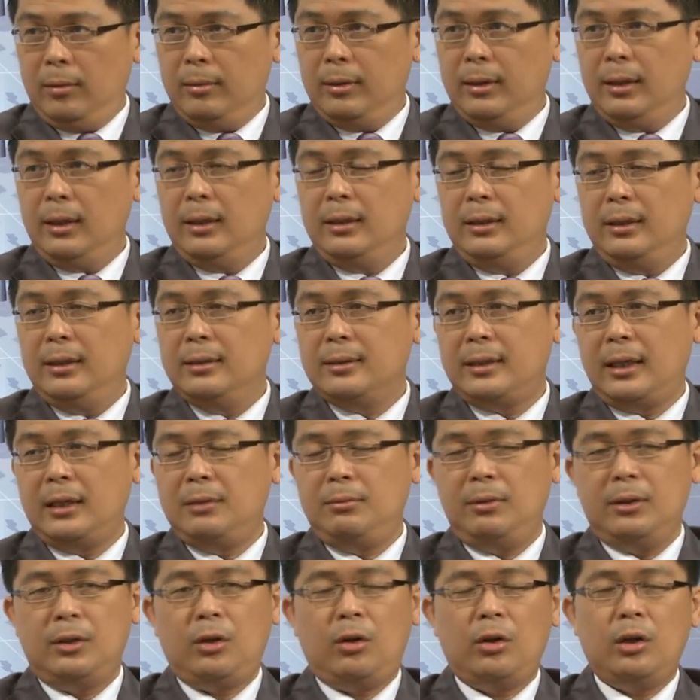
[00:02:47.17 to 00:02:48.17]
In this case,
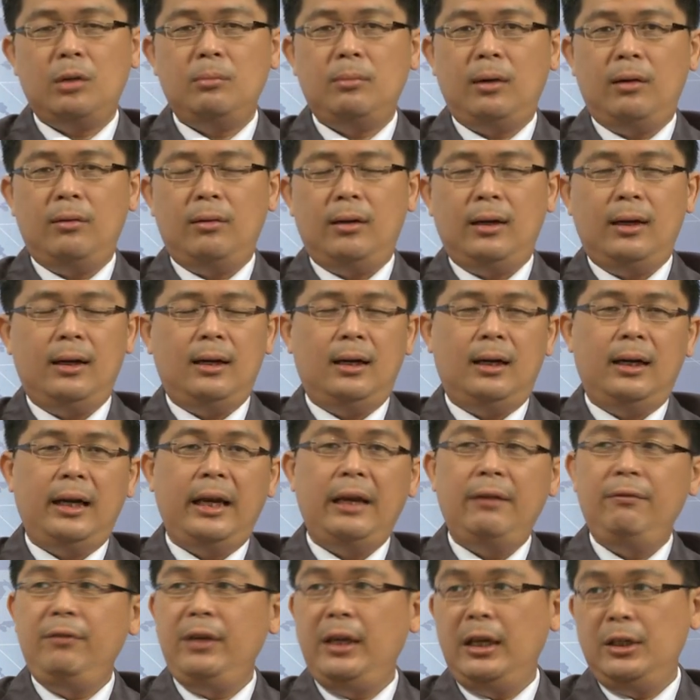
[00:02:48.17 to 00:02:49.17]
we're talking about
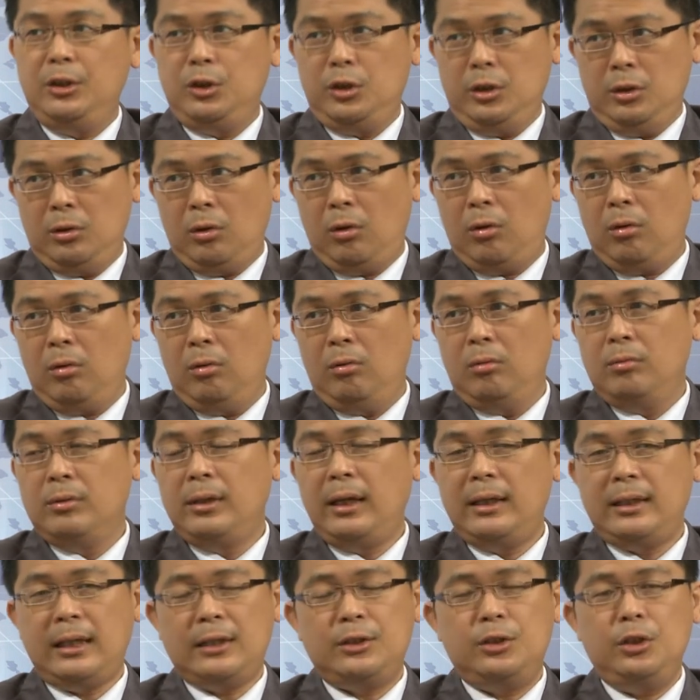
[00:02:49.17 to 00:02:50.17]
aviation oil.
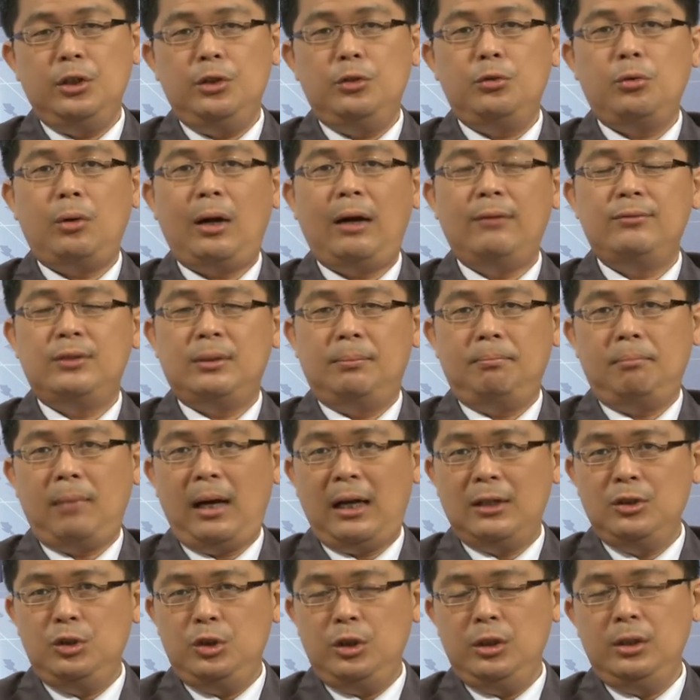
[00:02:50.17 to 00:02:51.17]
That actually drives the
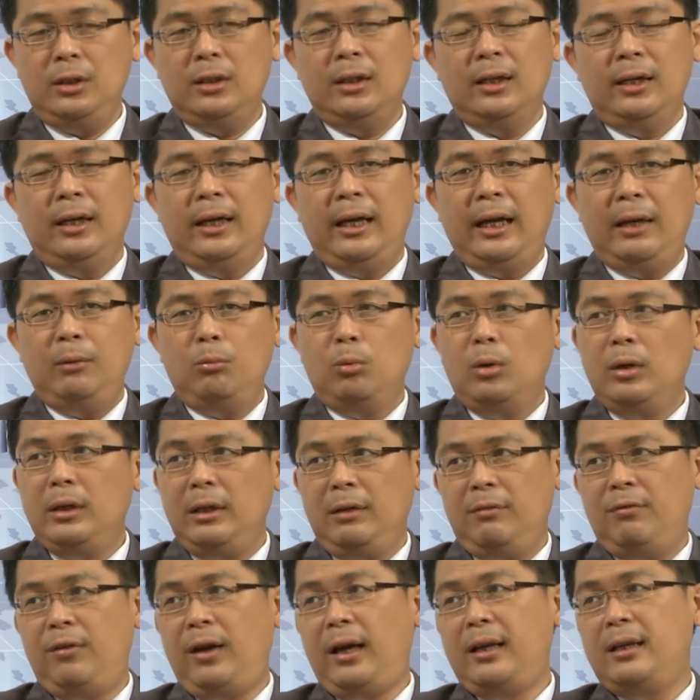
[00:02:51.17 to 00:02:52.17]
margin and will
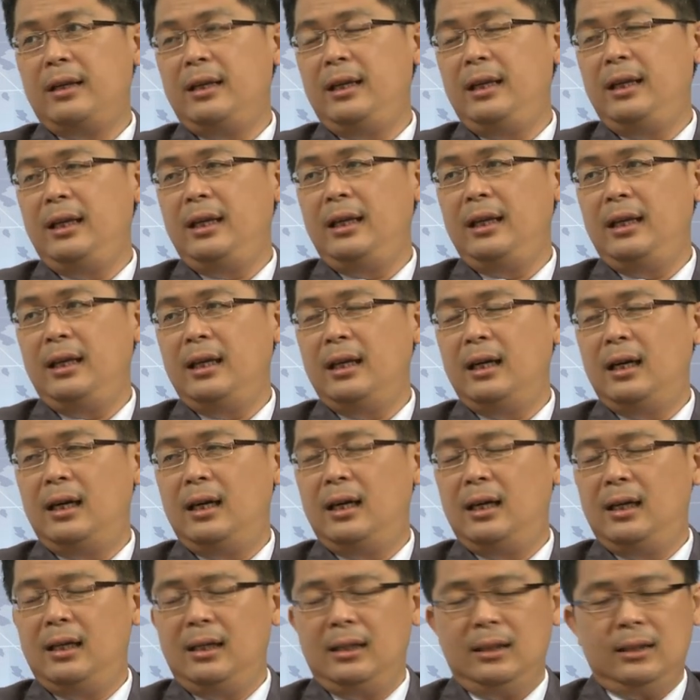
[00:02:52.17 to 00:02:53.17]
affect the
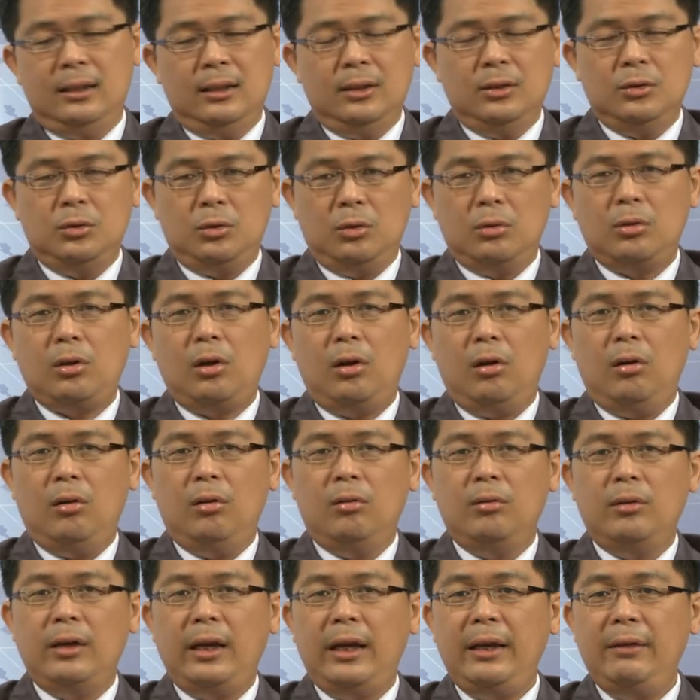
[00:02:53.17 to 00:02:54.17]

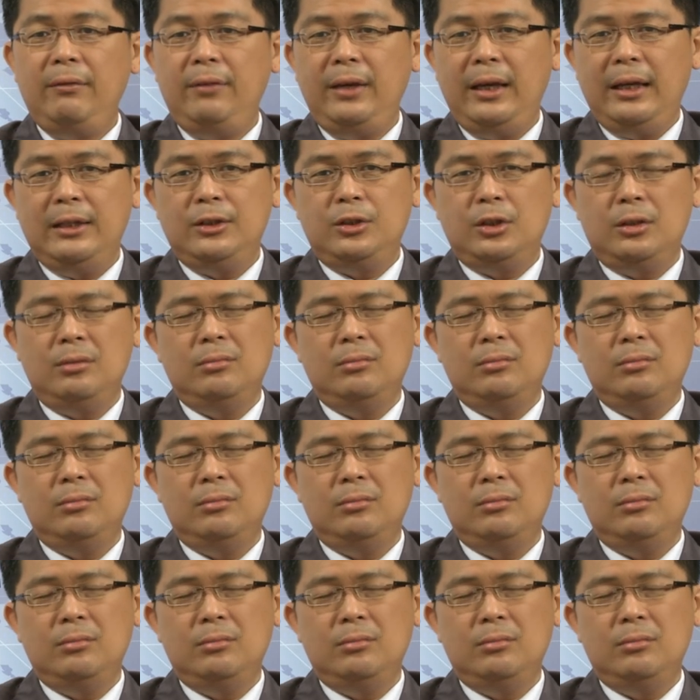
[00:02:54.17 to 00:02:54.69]
so-called aviation.